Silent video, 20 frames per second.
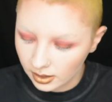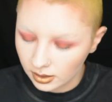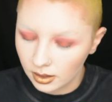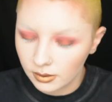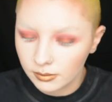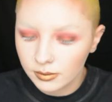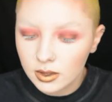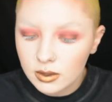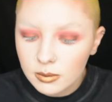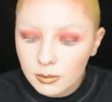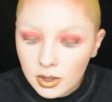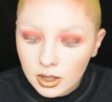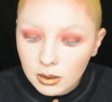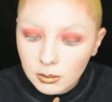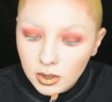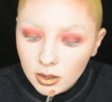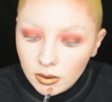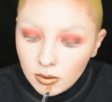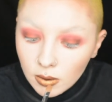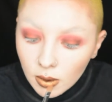I love this
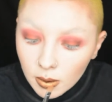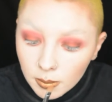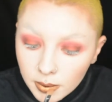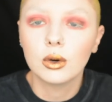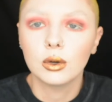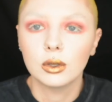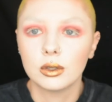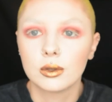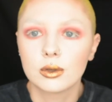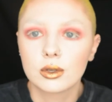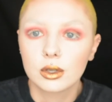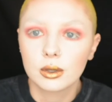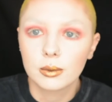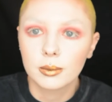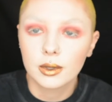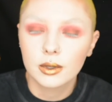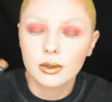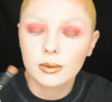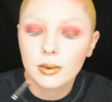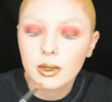pigment so much. All the Sugar
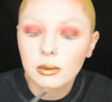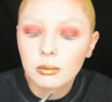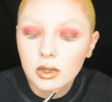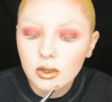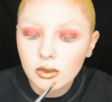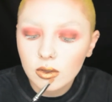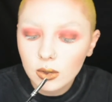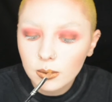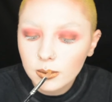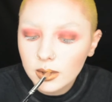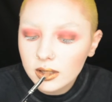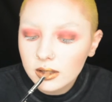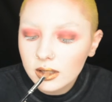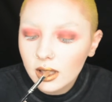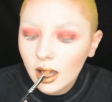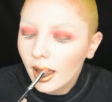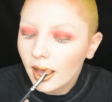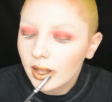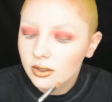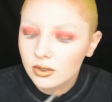Pills pigments are
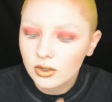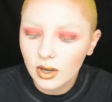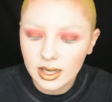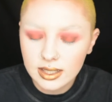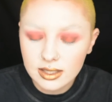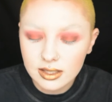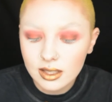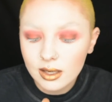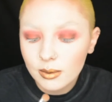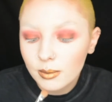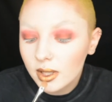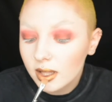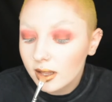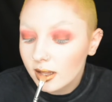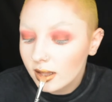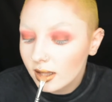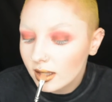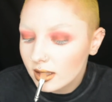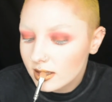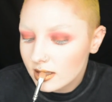amazing. It's crazy to me
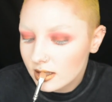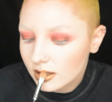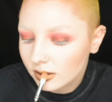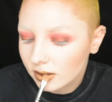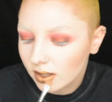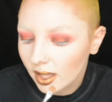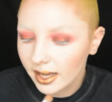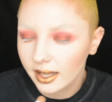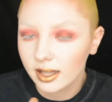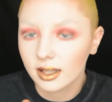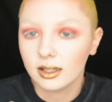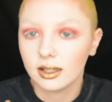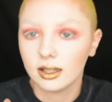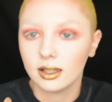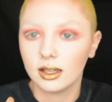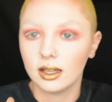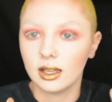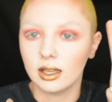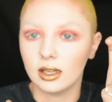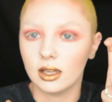that they're still like an
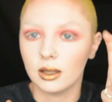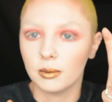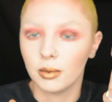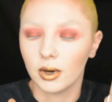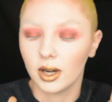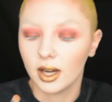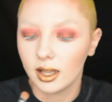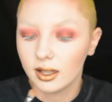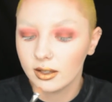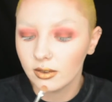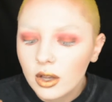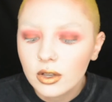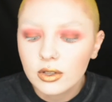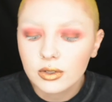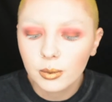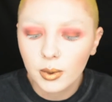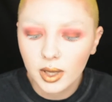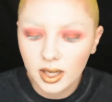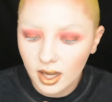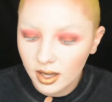indie brand
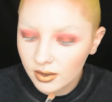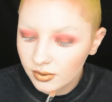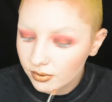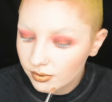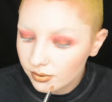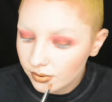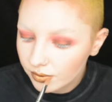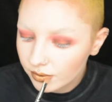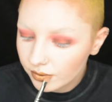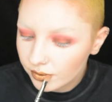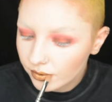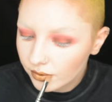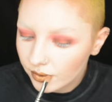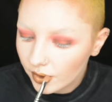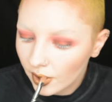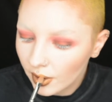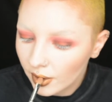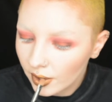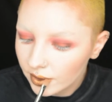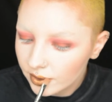because when I
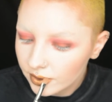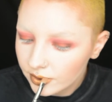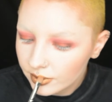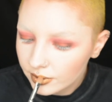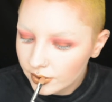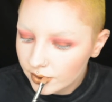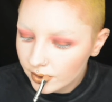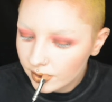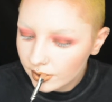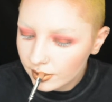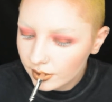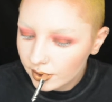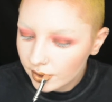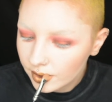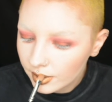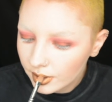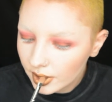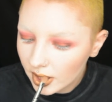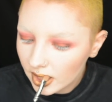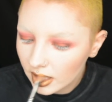first,
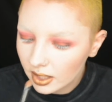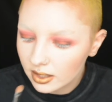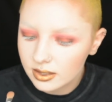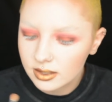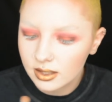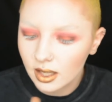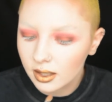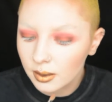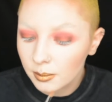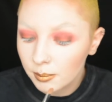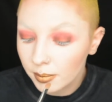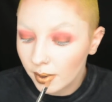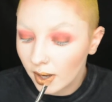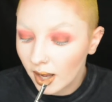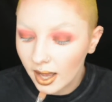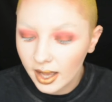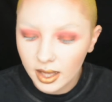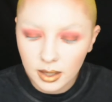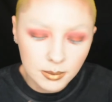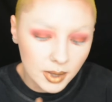I guess, started
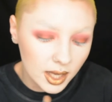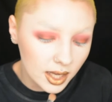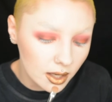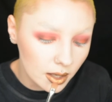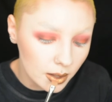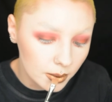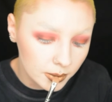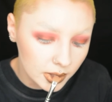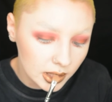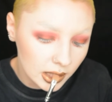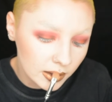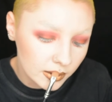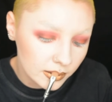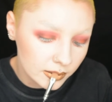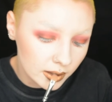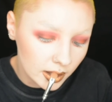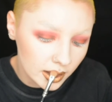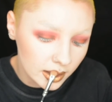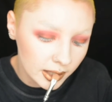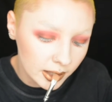buying makeup when I
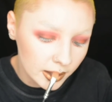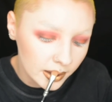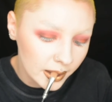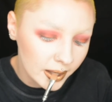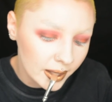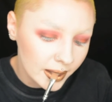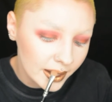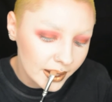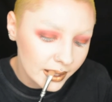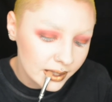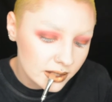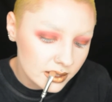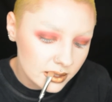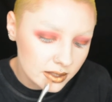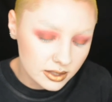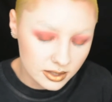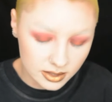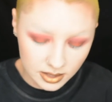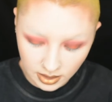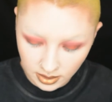was like
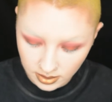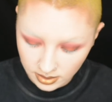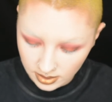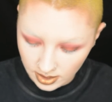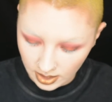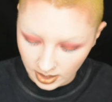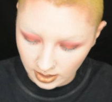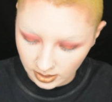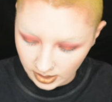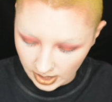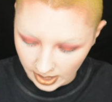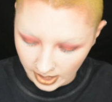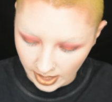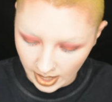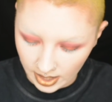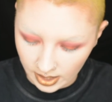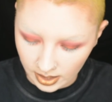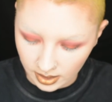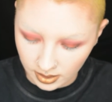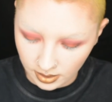16, like I
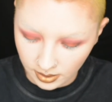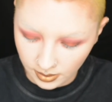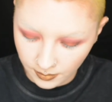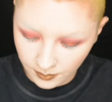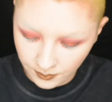had